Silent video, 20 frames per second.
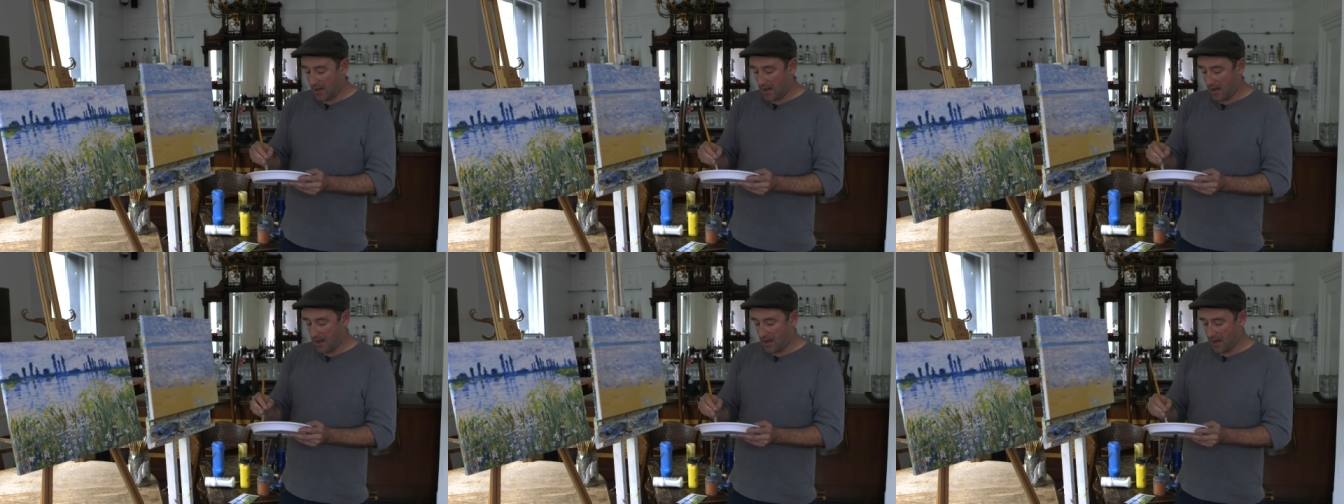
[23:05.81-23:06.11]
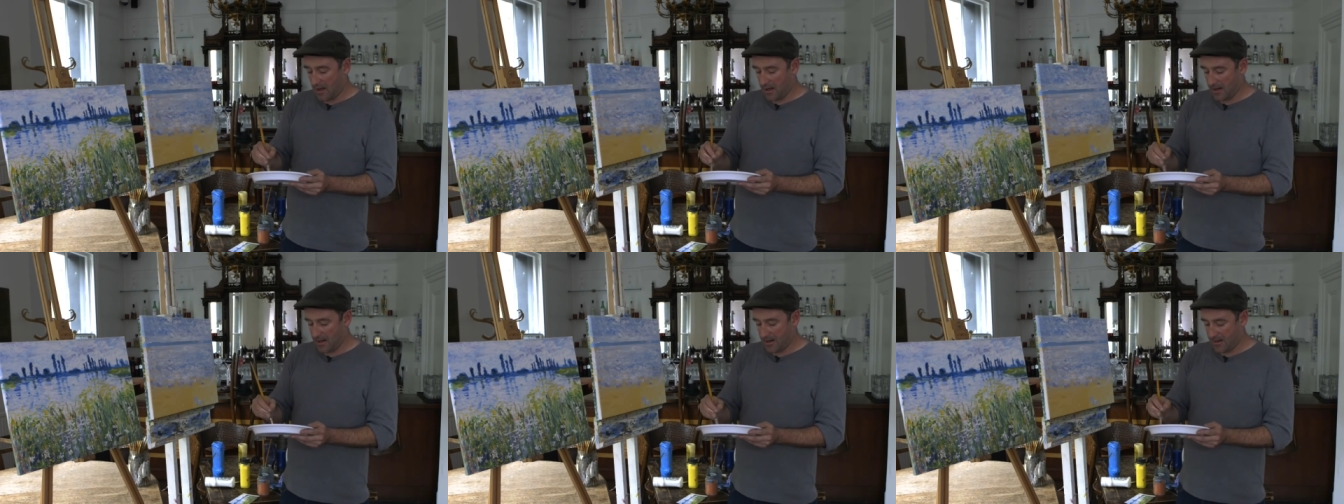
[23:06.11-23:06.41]

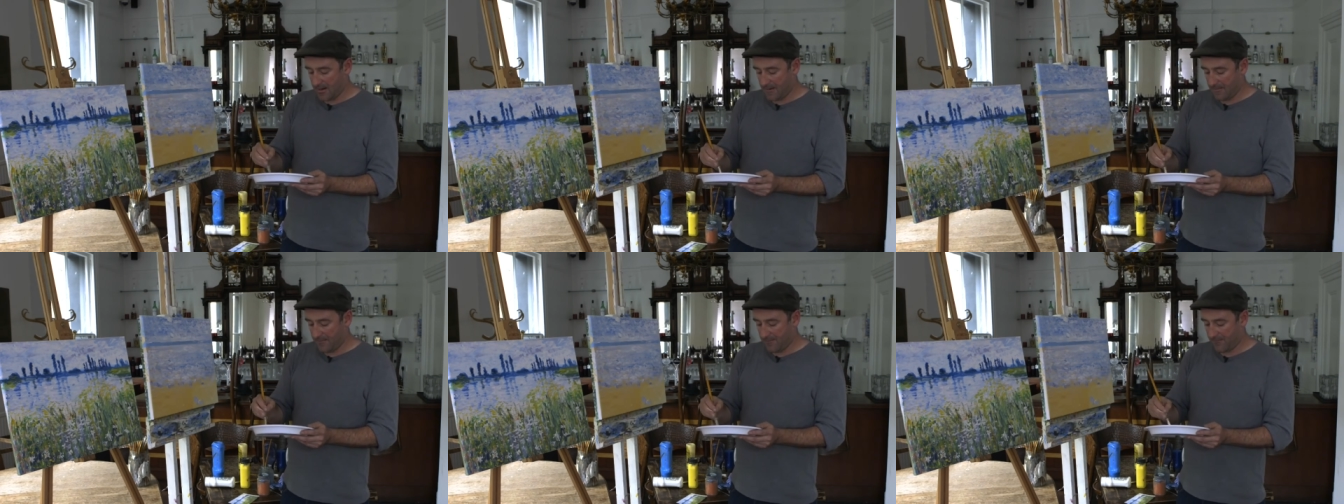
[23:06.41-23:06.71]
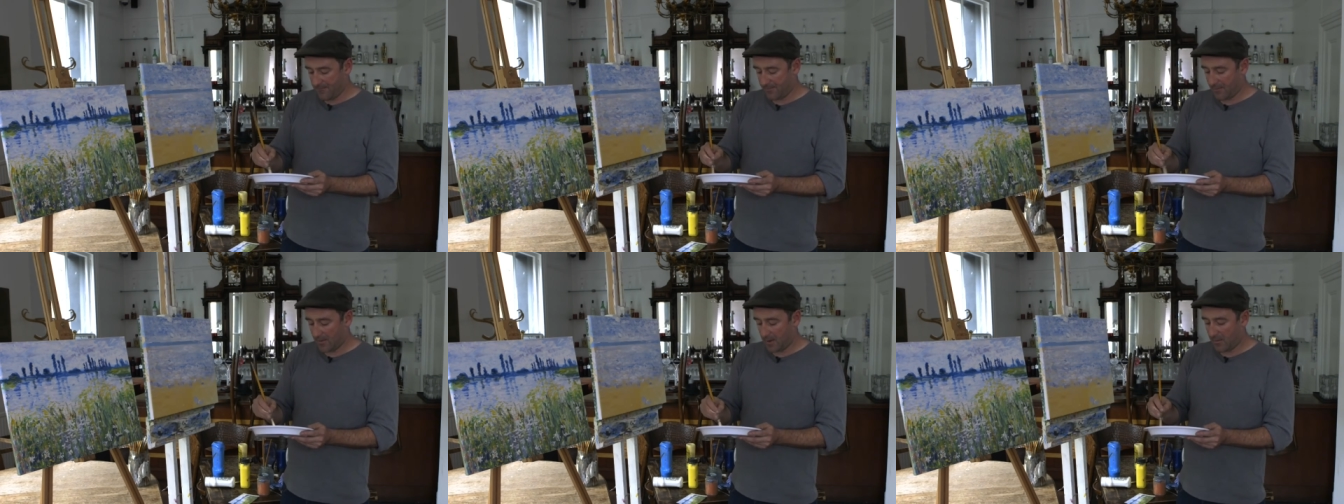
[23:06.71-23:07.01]
um,
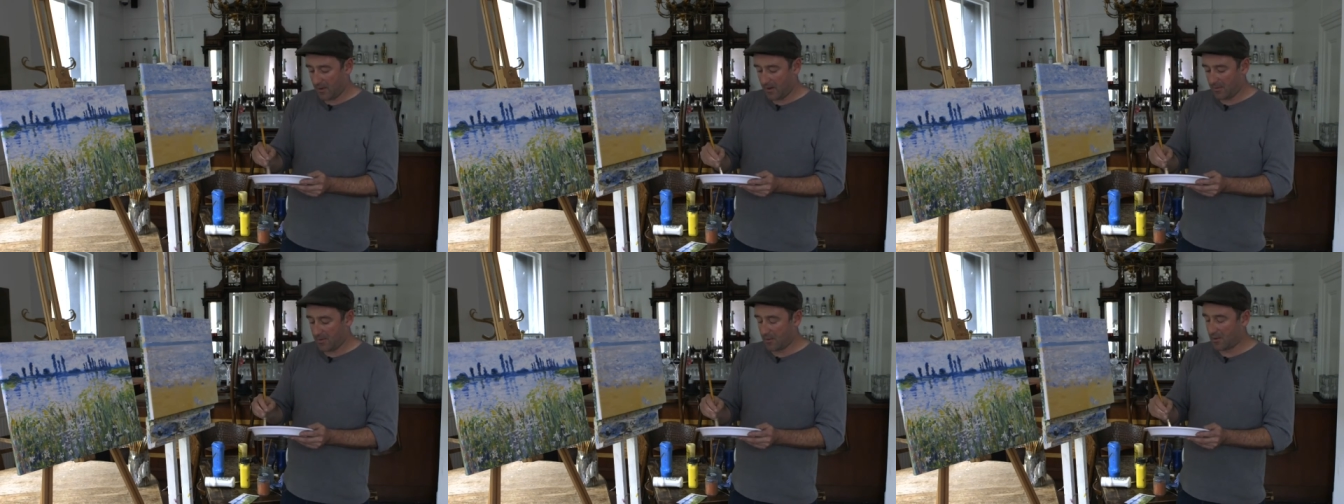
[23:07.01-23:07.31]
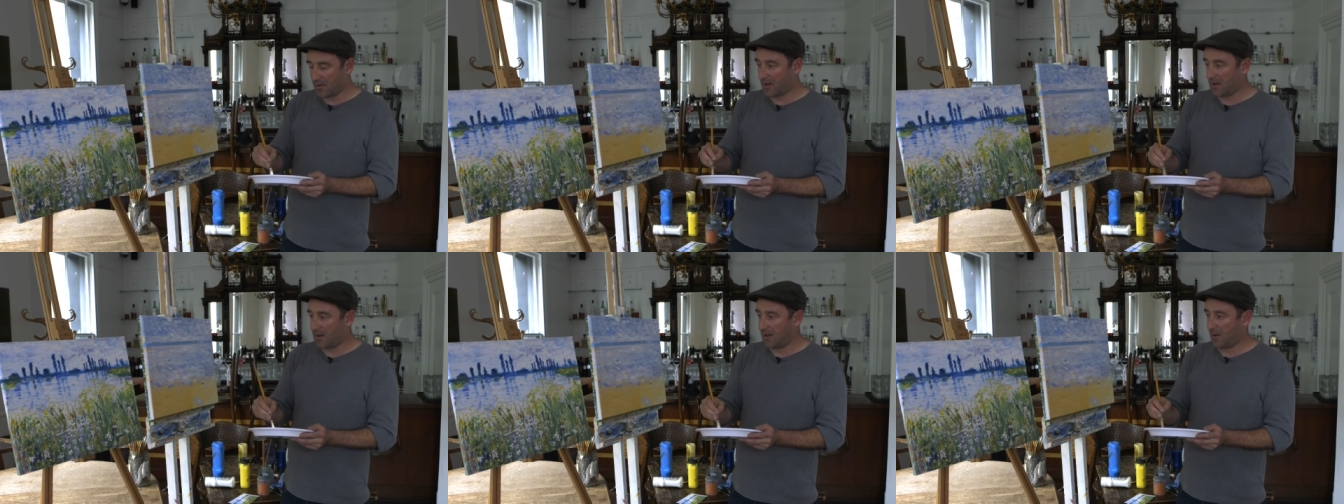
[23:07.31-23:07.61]
maybe
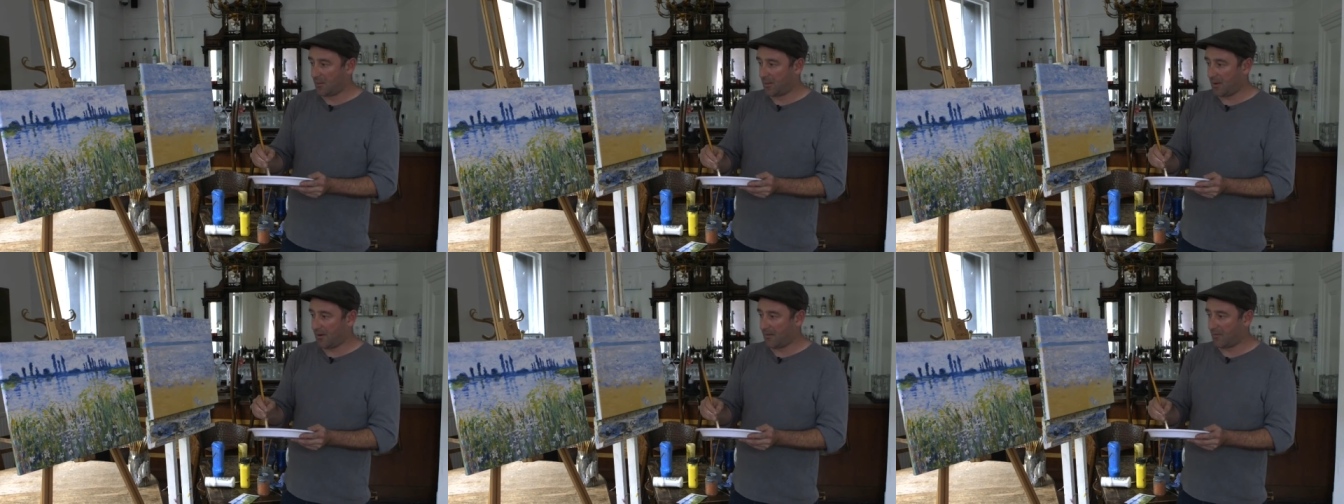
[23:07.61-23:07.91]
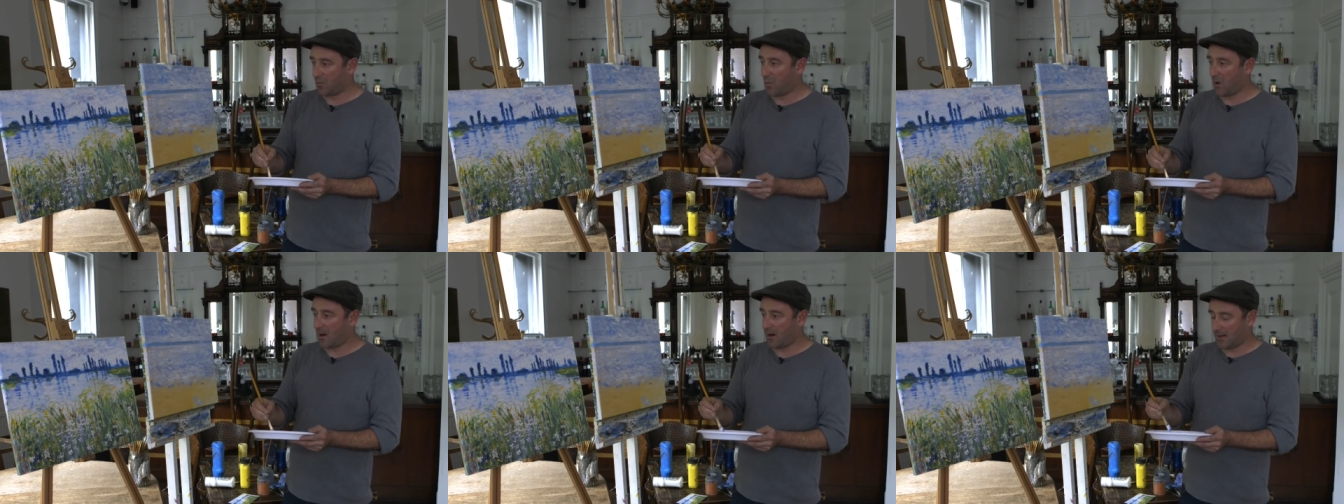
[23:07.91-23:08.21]
with a little bit
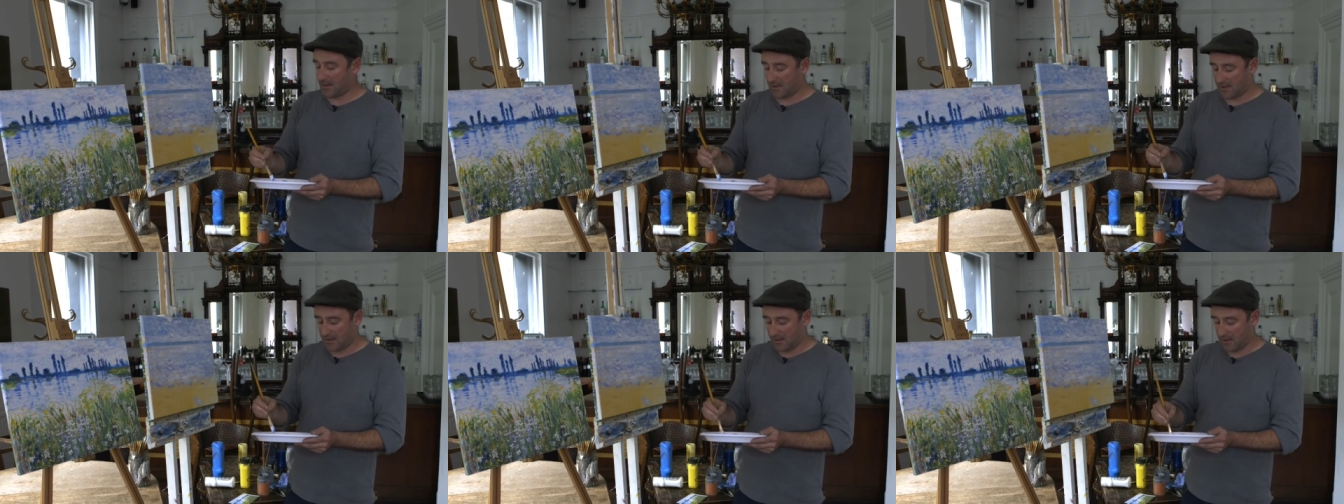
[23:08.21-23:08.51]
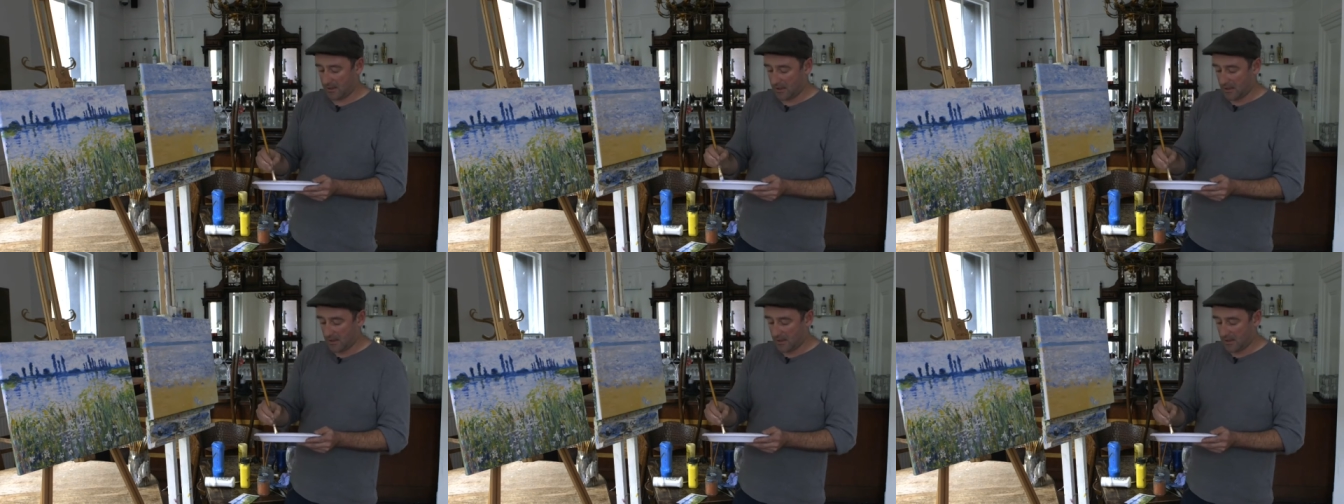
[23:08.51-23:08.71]
of white.